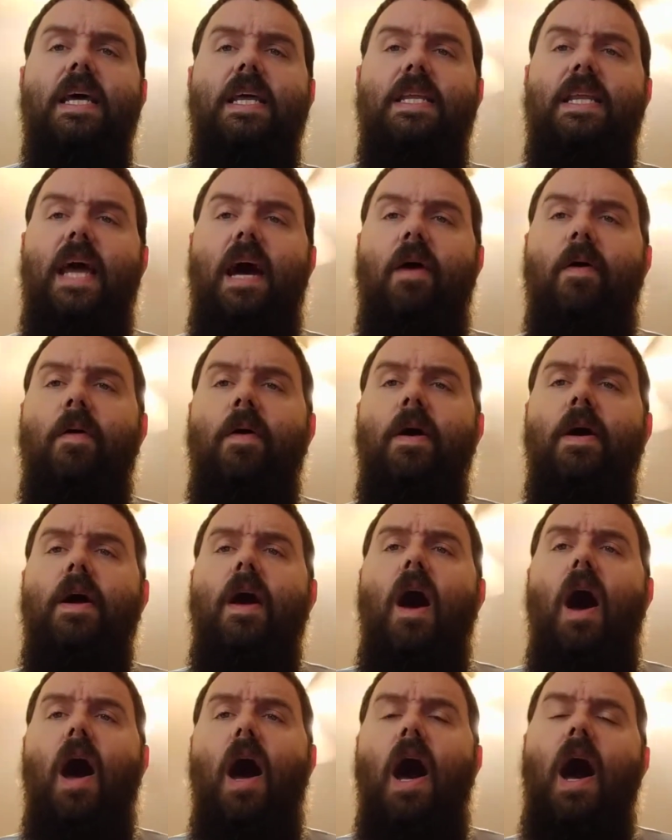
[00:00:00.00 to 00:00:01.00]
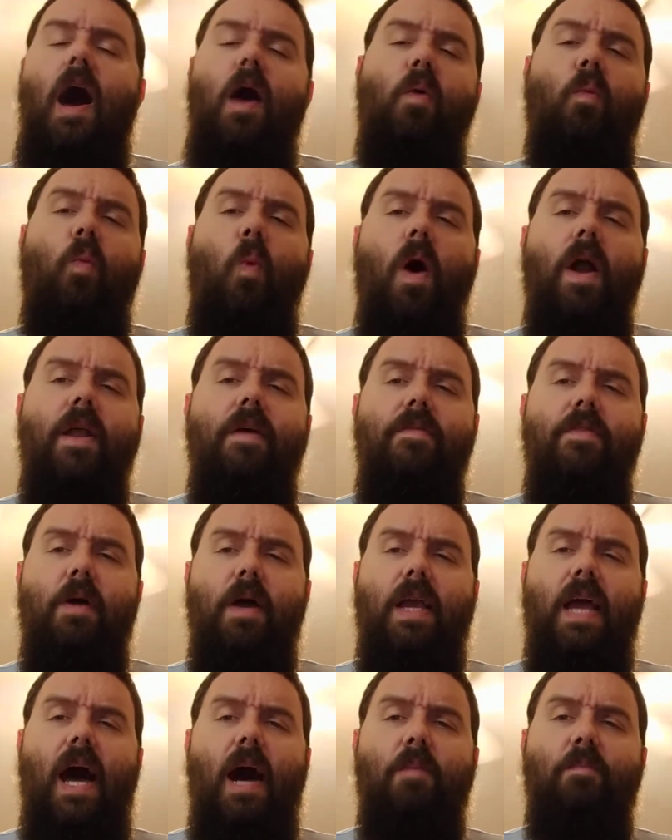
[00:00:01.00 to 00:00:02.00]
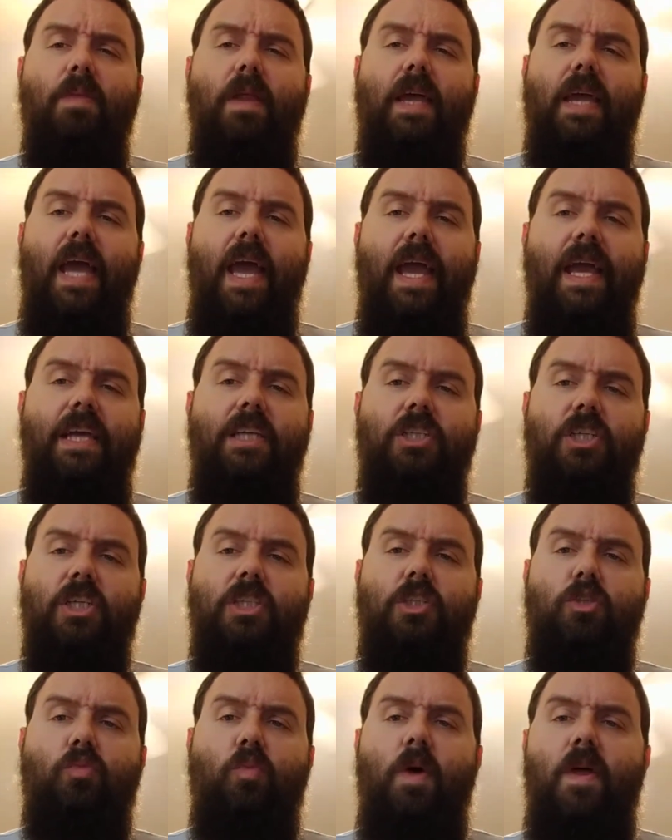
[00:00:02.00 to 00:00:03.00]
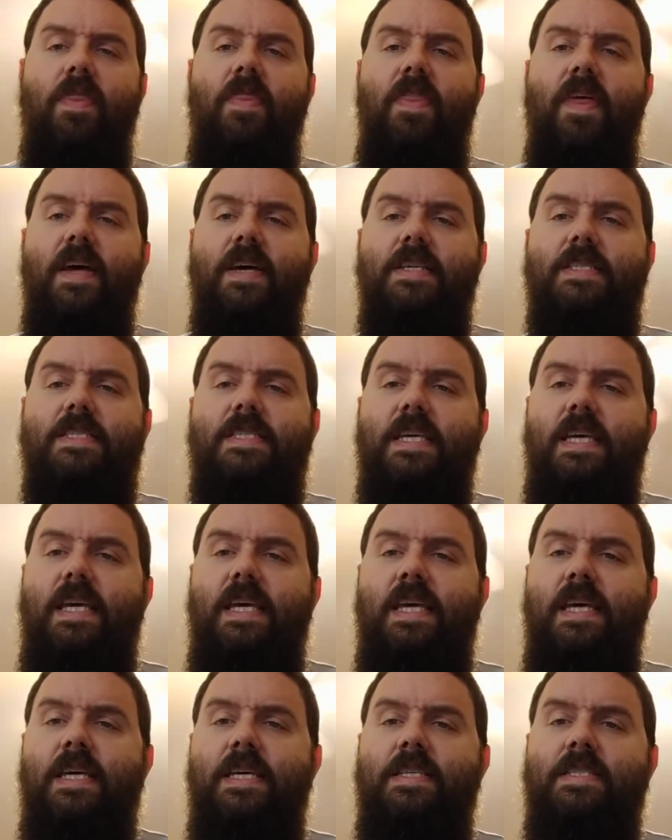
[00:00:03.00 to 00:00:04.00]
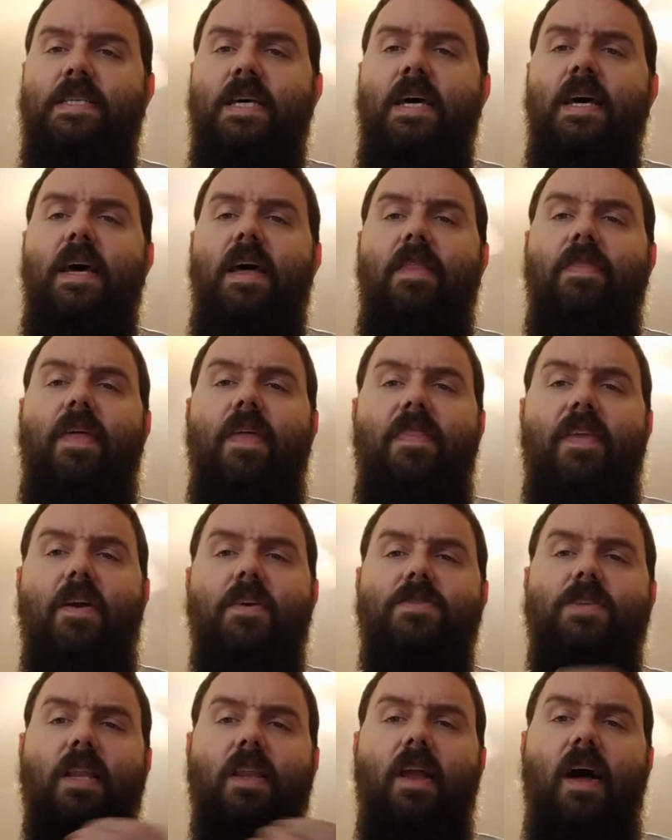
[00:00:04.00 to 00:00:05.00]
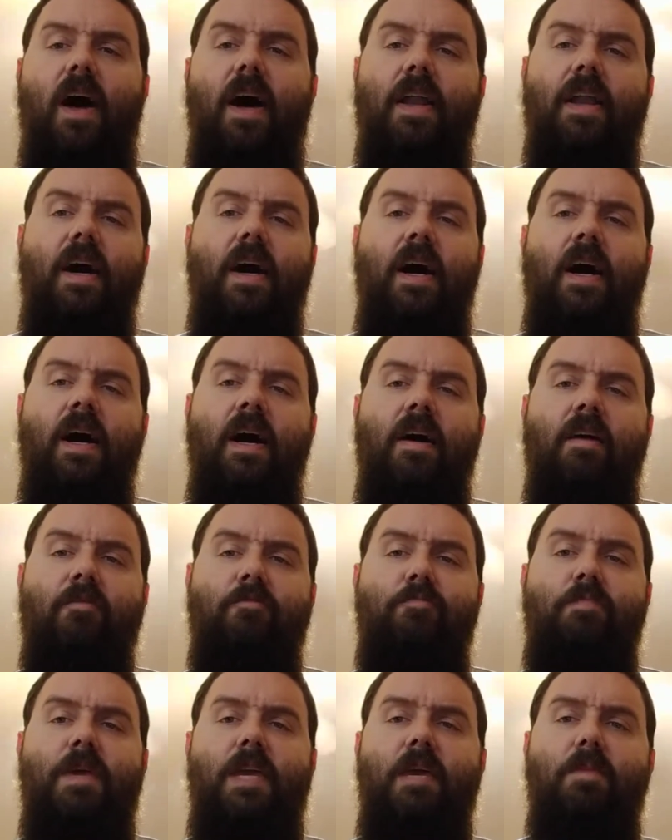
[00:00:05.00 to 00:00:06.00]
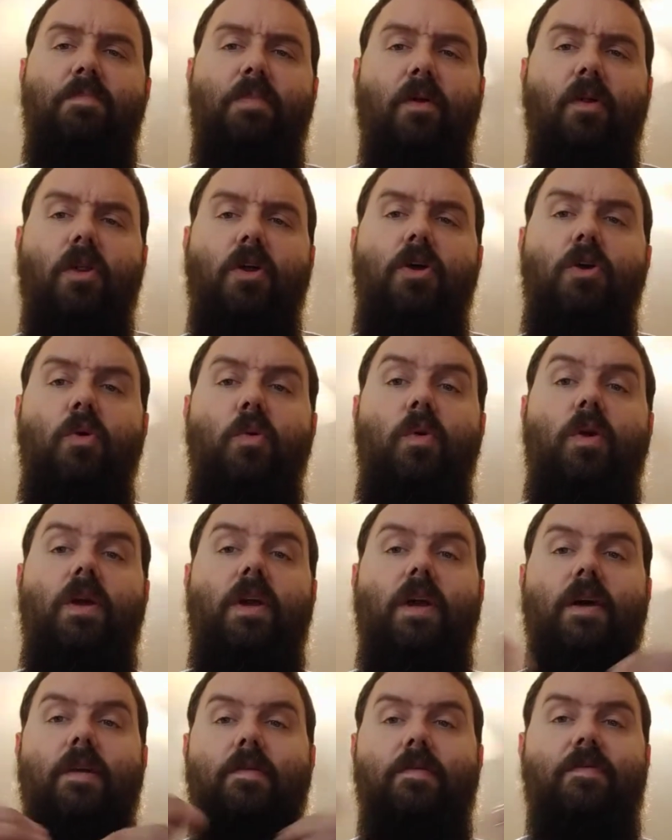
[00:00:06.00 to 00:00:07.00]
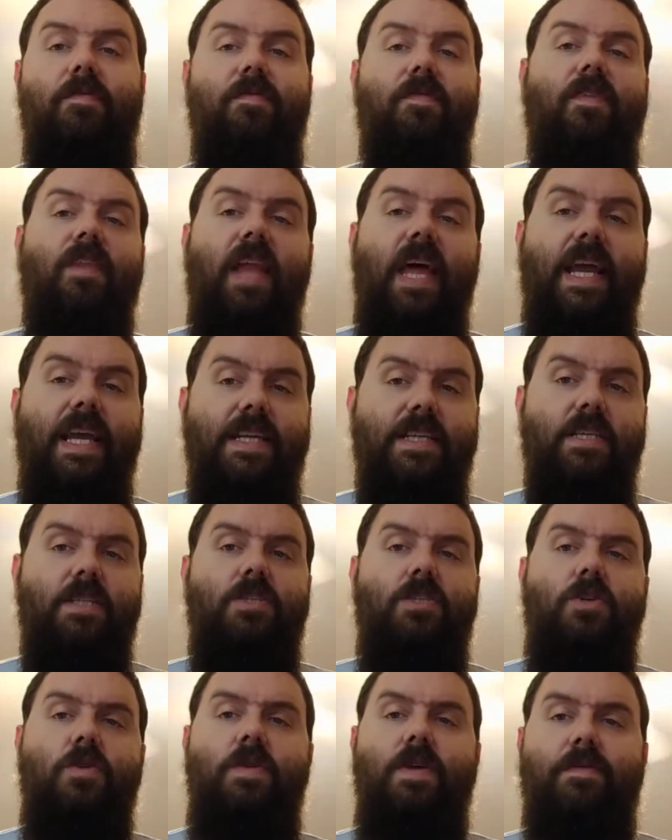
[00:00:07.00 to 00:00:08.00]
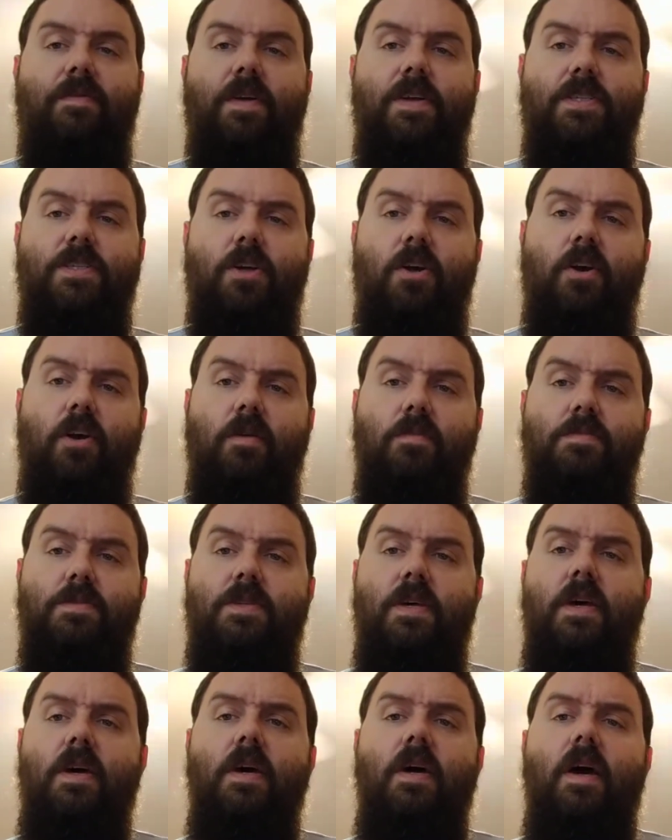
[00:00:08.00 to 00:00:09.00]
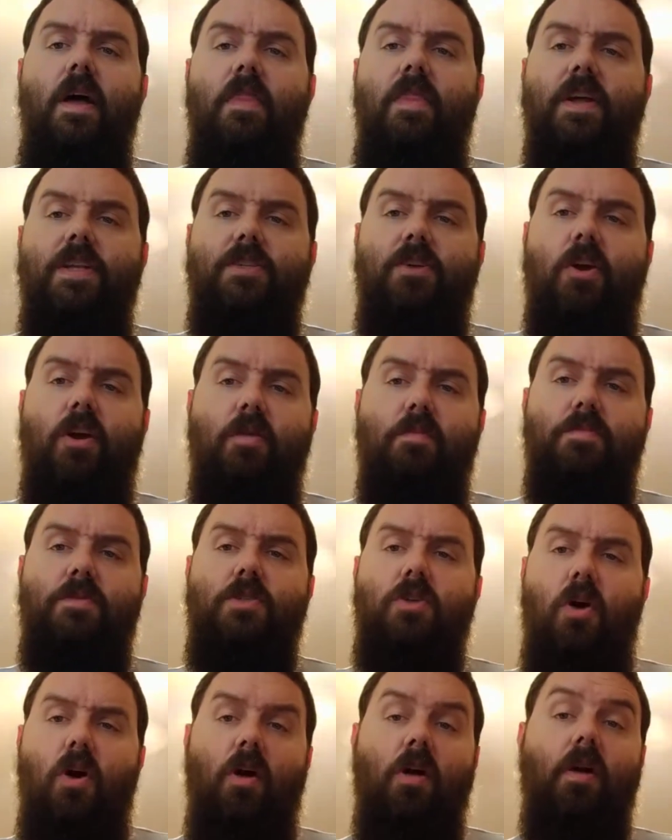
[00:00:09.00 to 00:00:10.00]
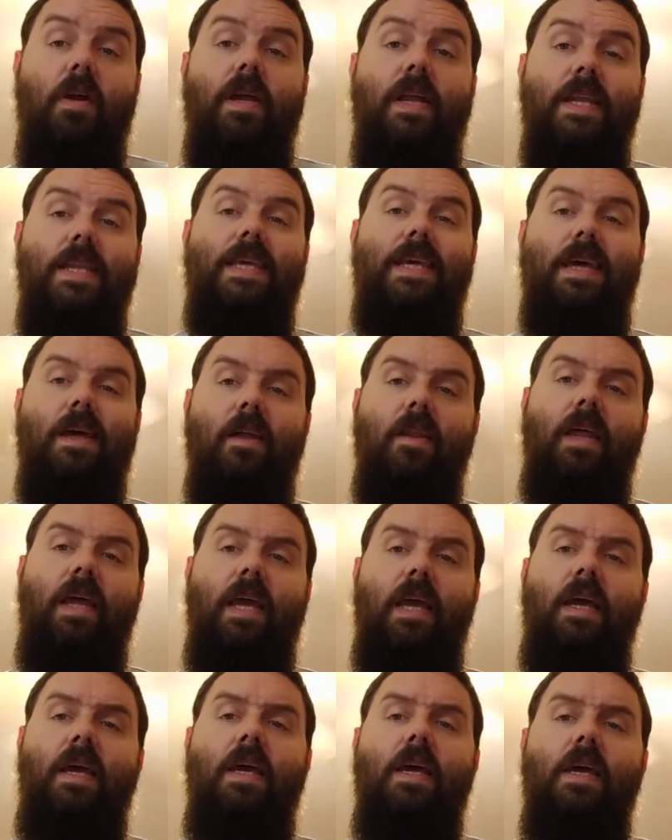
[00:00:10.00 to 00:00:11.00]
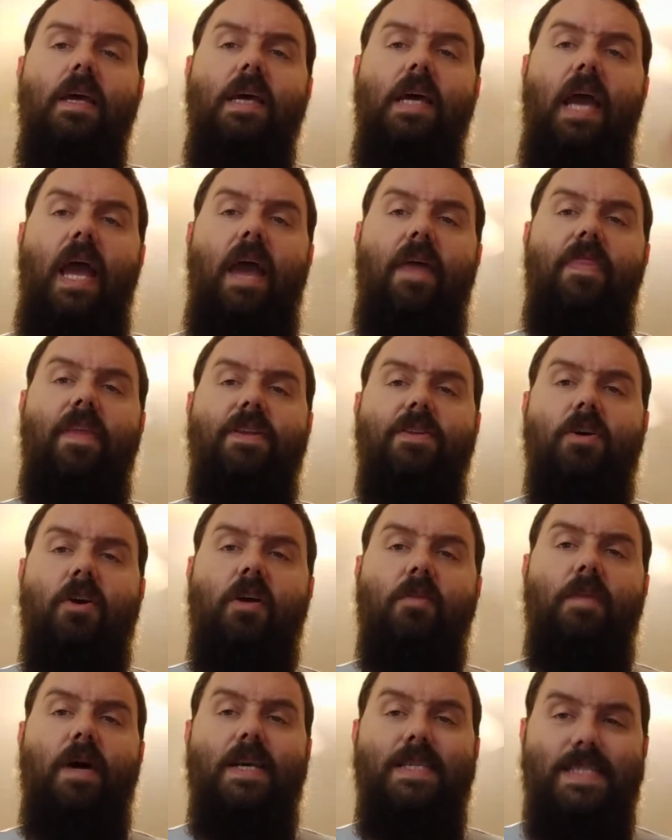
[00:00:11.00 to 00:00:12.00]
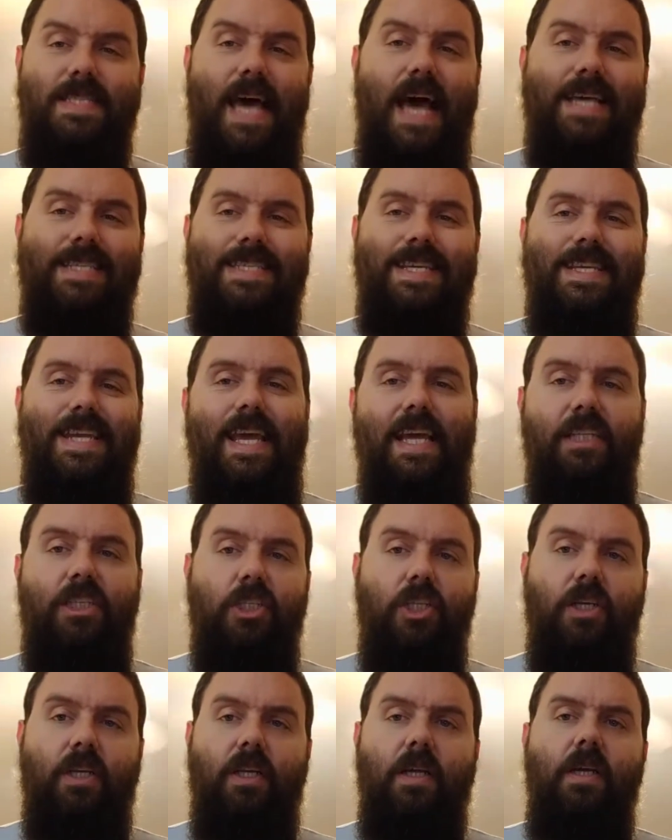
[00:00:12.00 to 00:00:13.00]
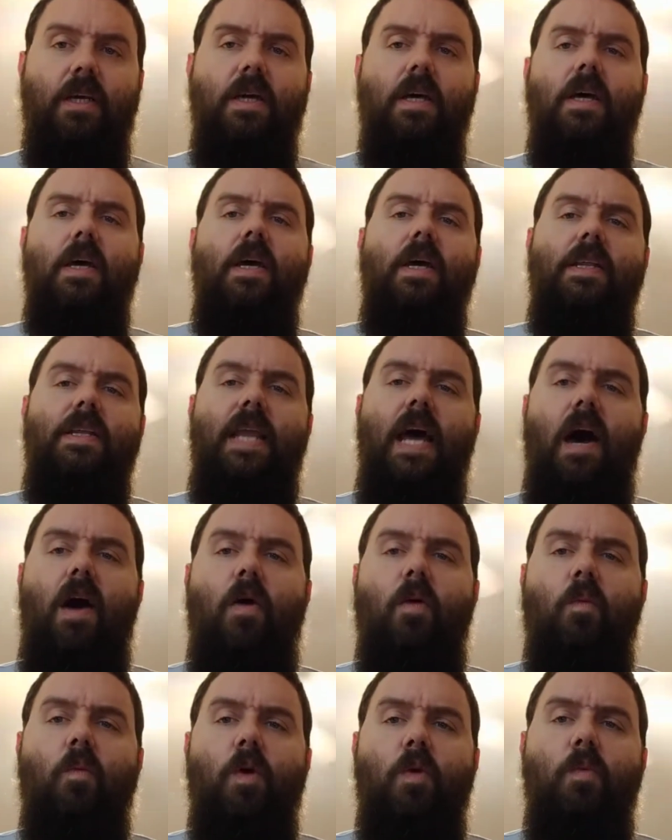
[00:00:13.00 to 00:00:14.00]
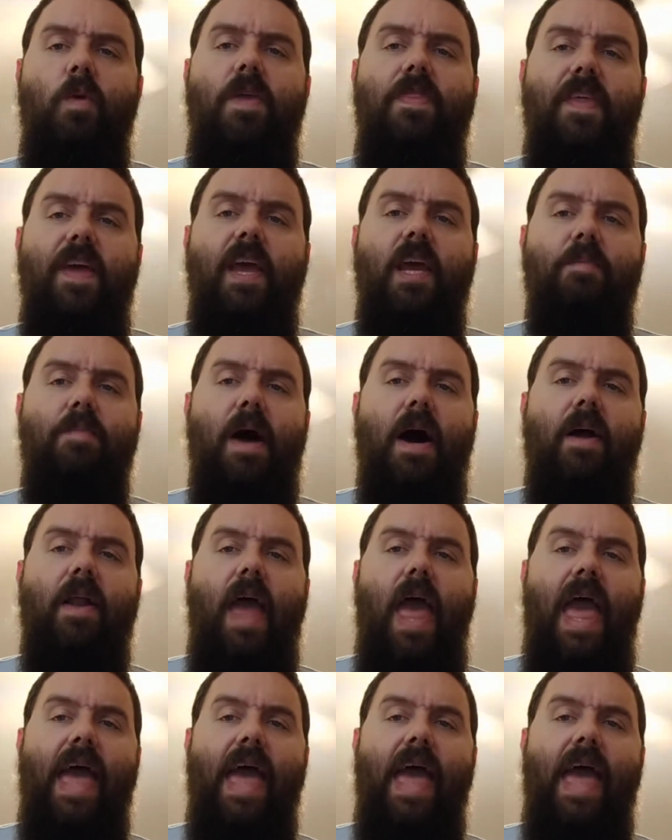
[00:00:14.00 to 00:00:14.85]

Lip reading: Now, one of the complications with this is that there's a lot of people who conflate two different terms: the term targeted killing and the term assassination. Now, when we think about